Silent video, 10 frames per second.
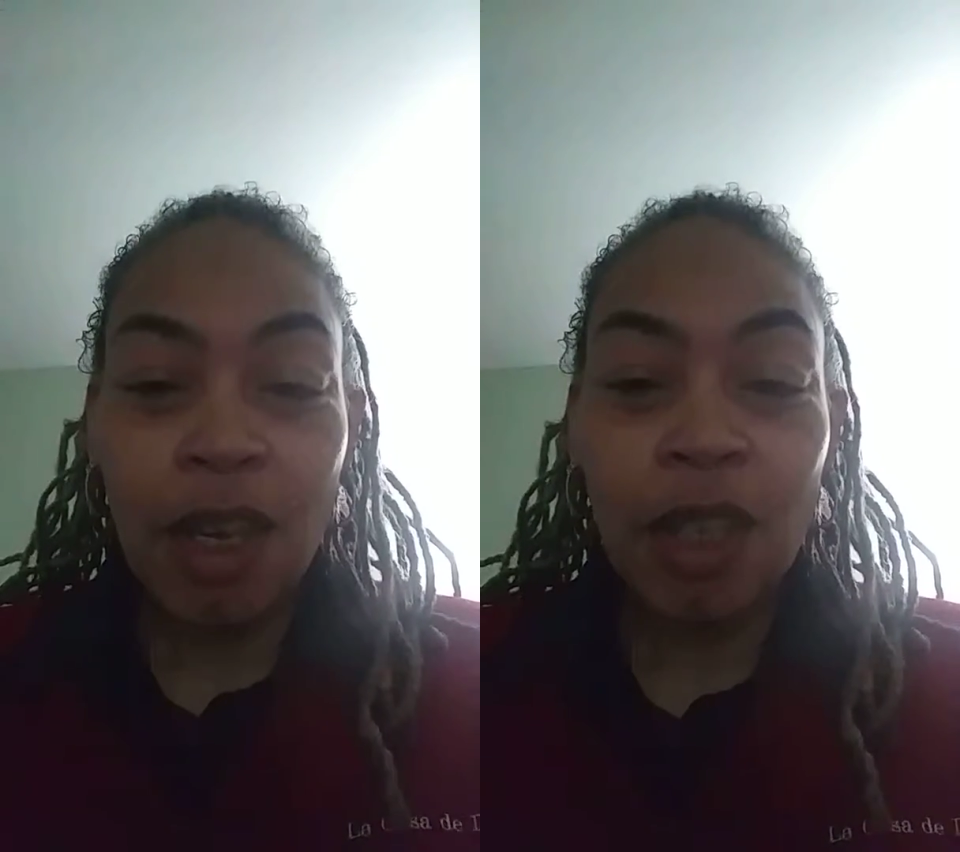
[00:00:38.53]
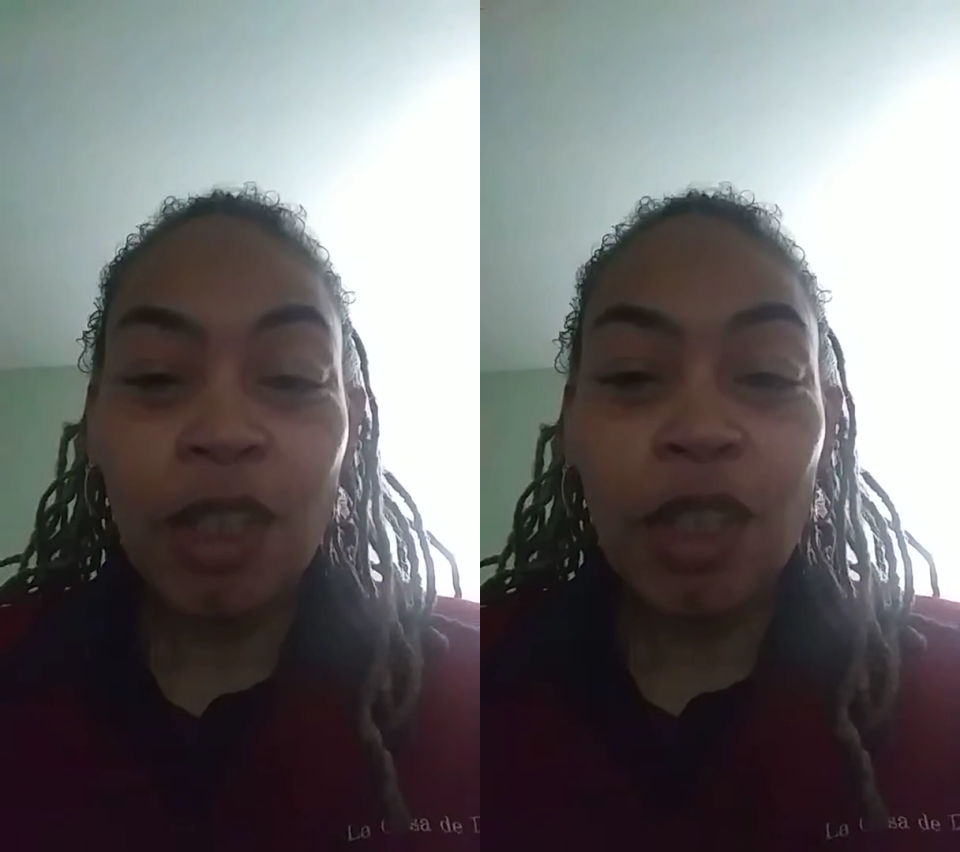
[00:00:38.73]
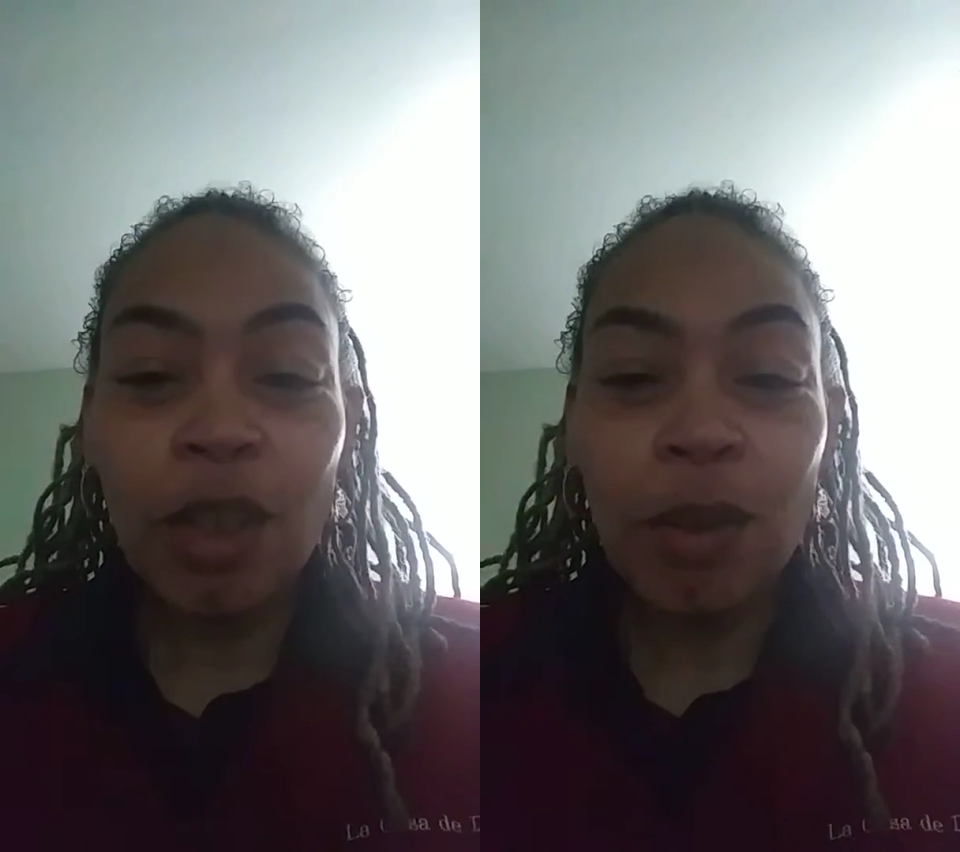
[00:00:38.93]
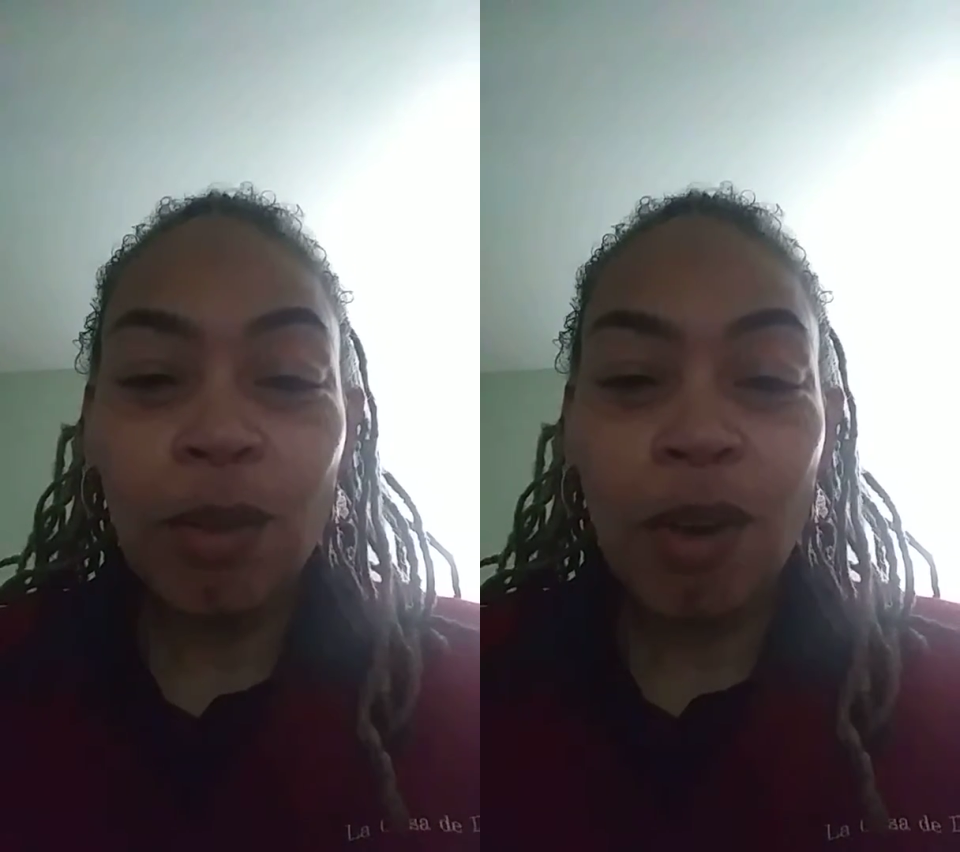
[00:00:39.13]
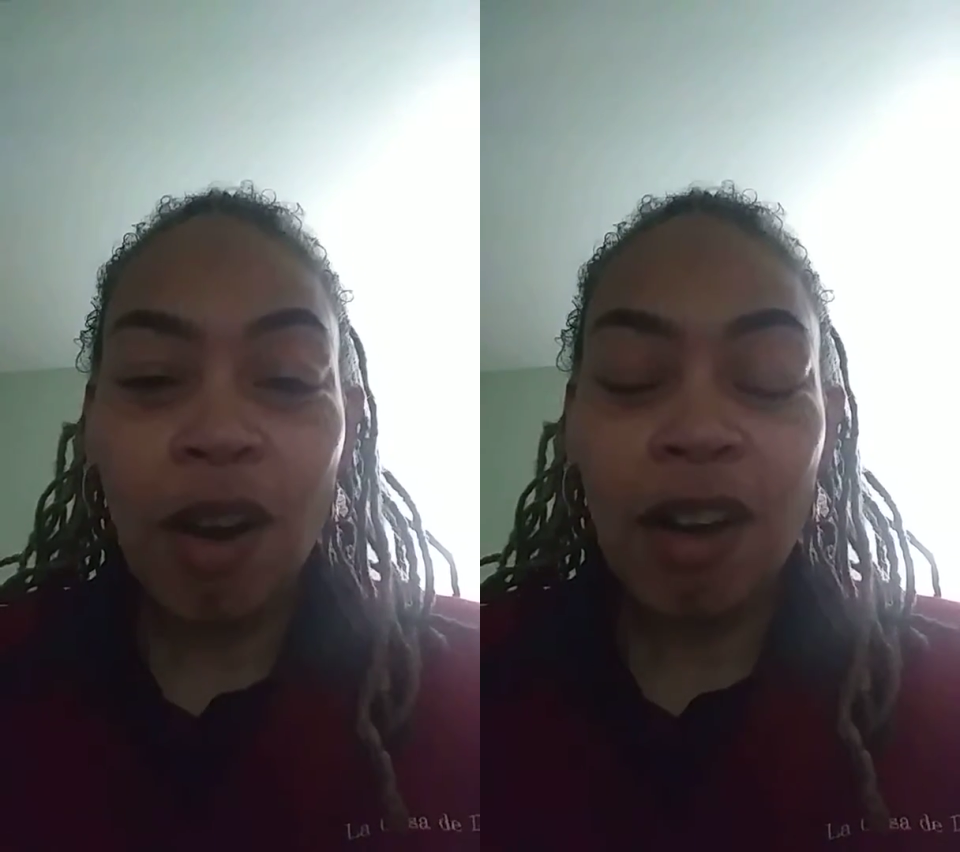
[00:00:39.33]

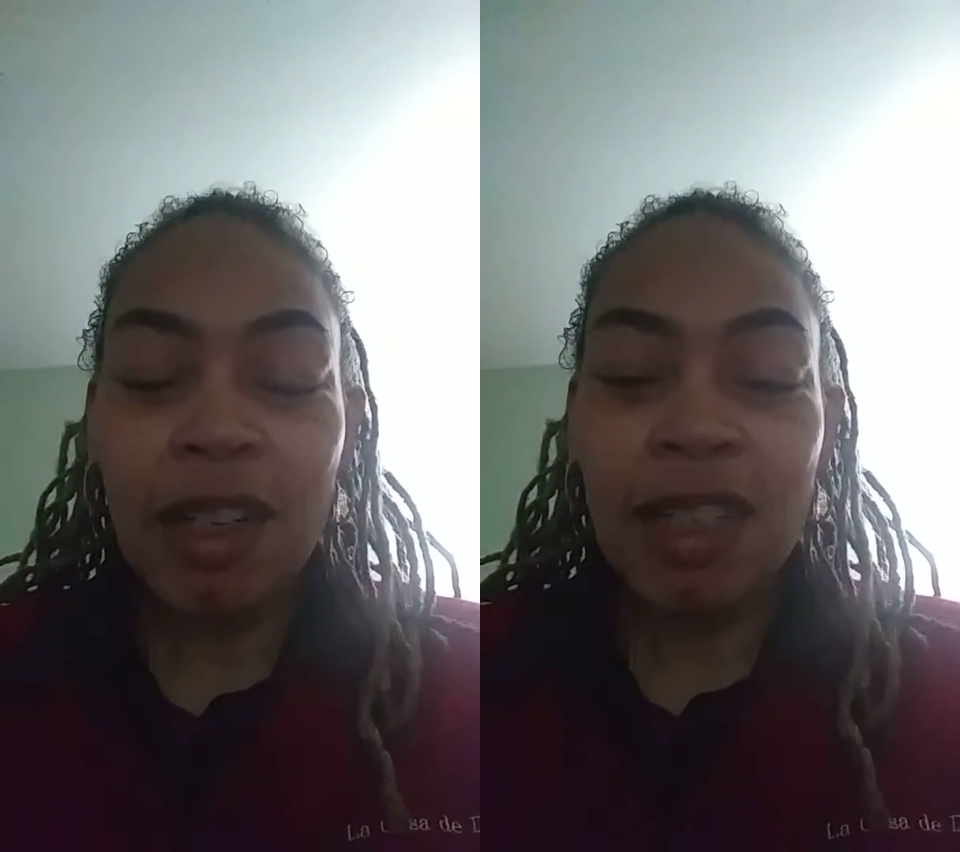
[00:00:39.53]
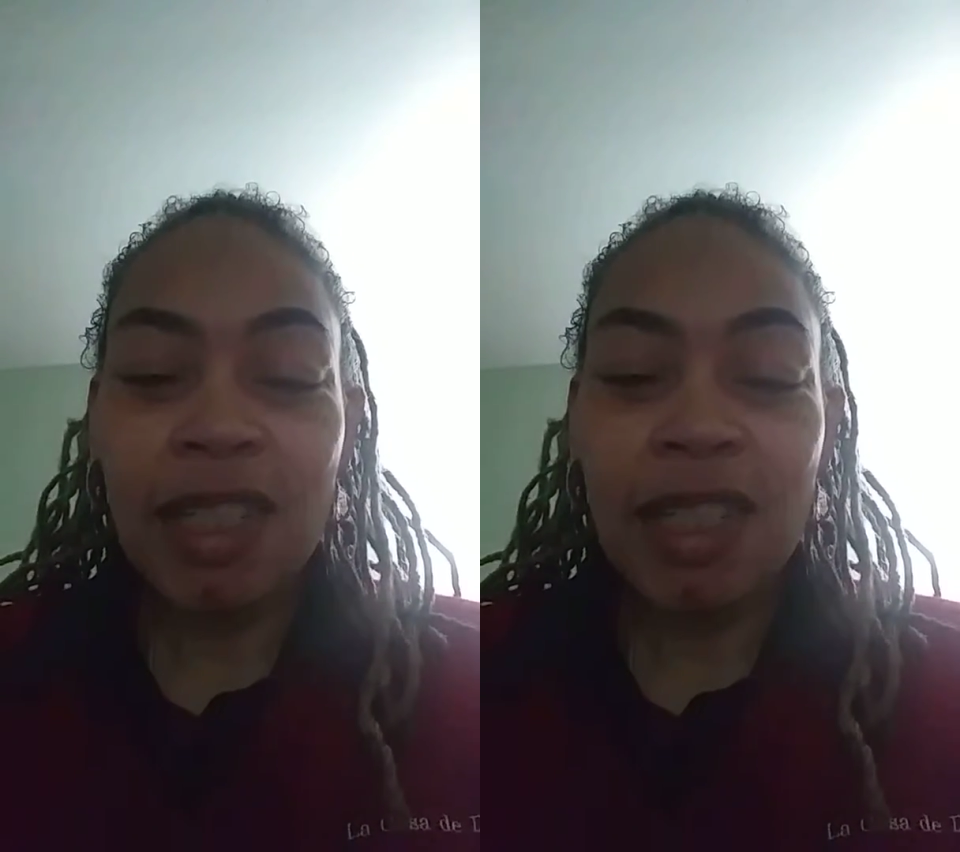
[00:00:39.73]
You are an